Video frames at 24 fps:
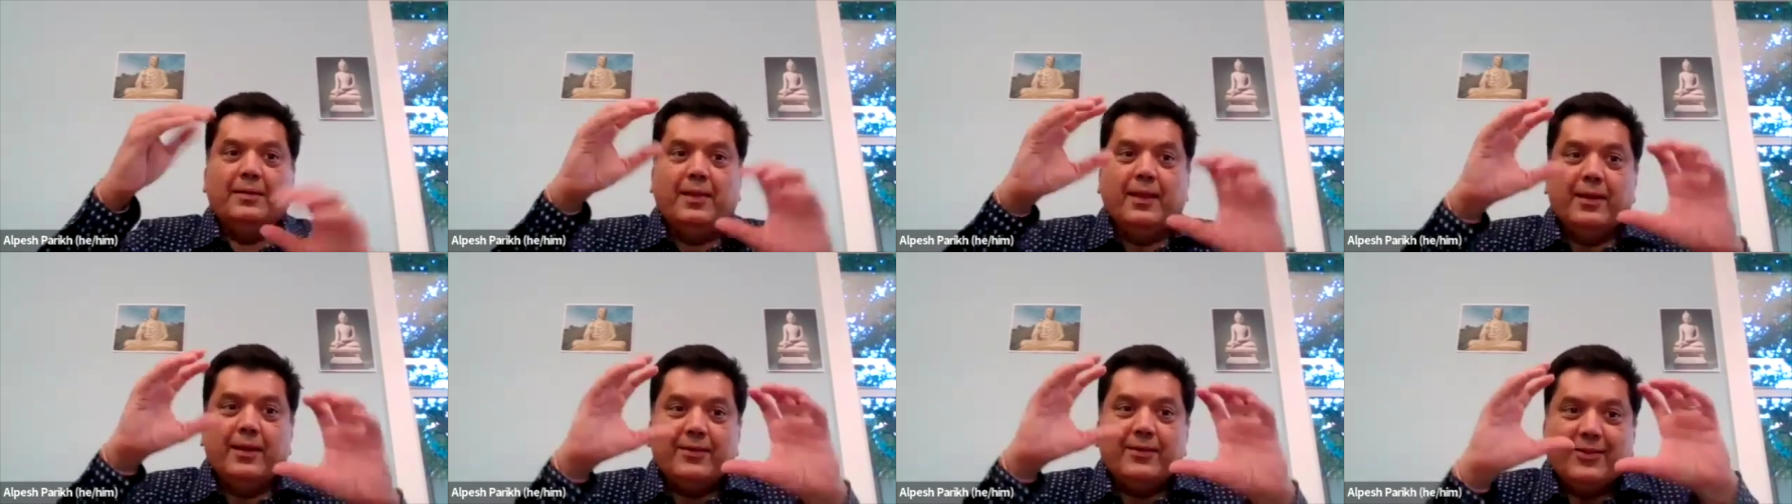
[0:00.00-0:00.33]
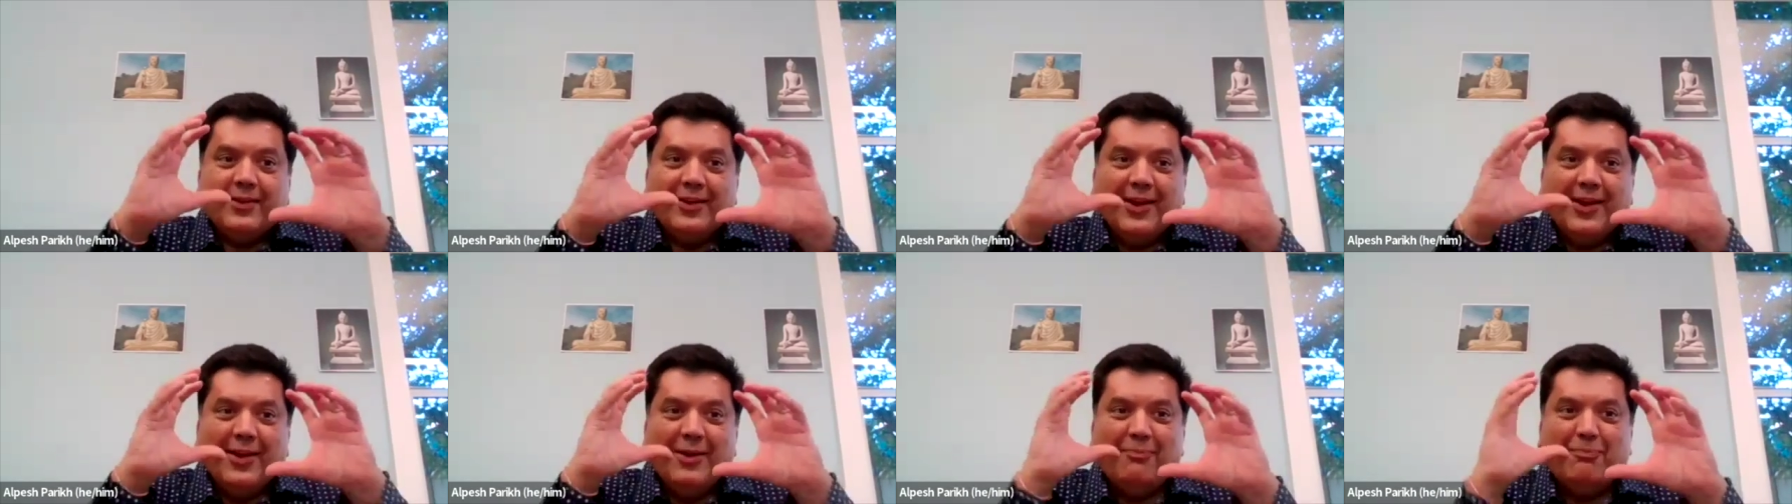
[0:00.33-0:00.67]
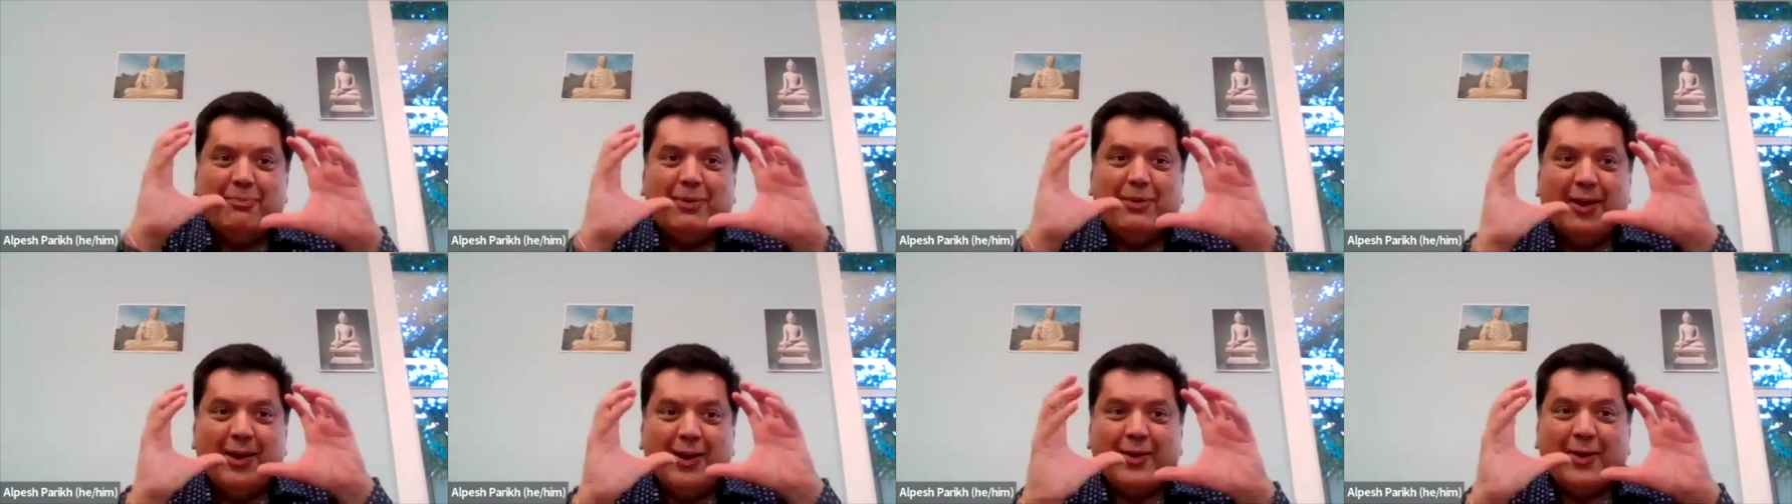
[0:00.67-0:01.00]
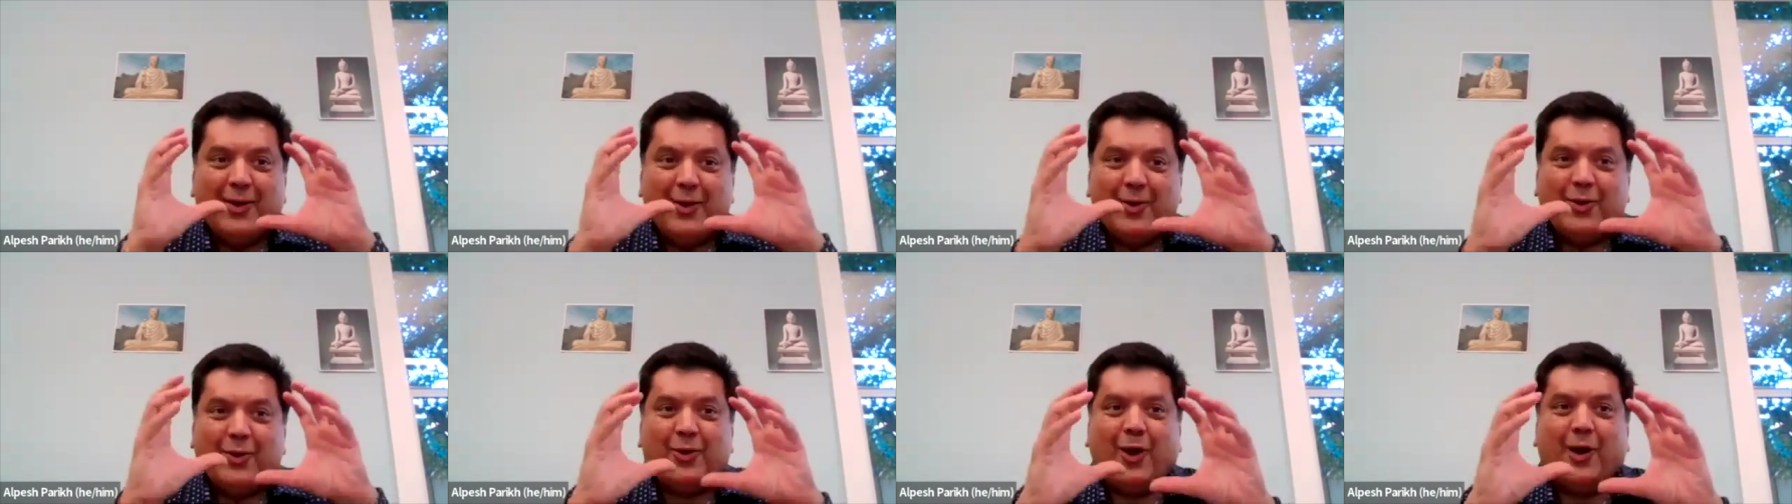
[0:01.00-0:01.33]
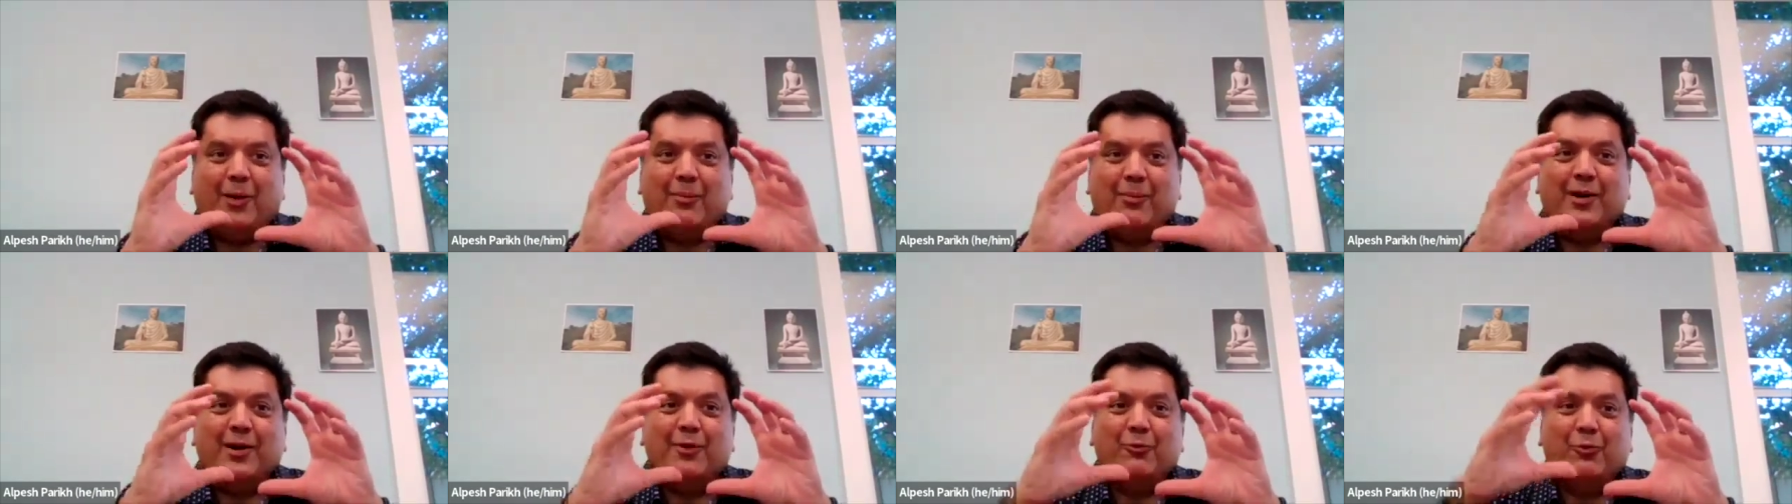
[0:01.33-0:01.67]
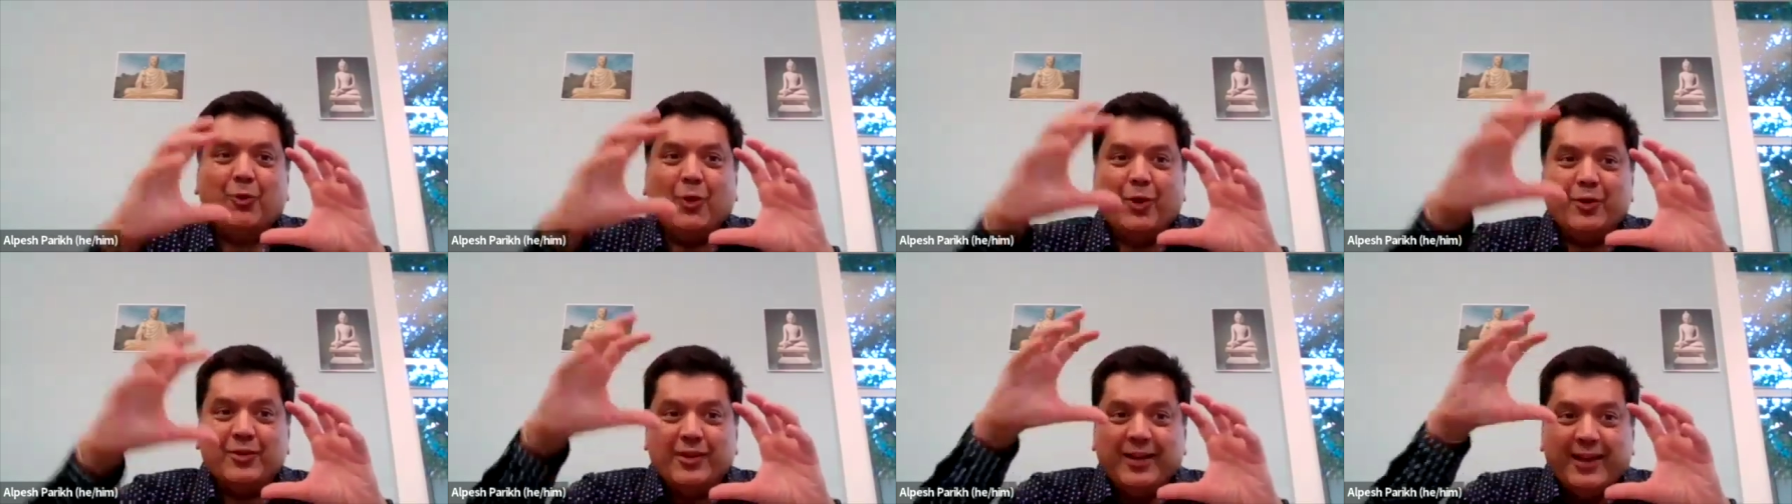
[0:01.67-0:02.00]
this particular trauma
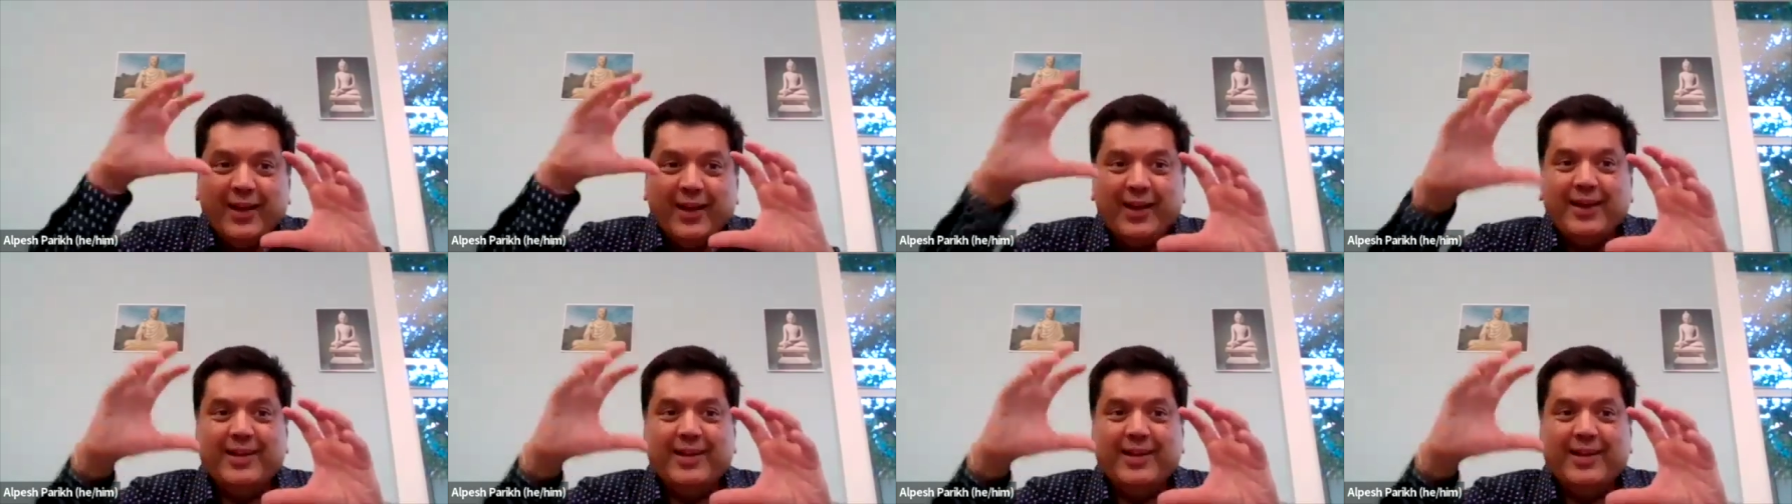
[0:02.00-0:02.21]
was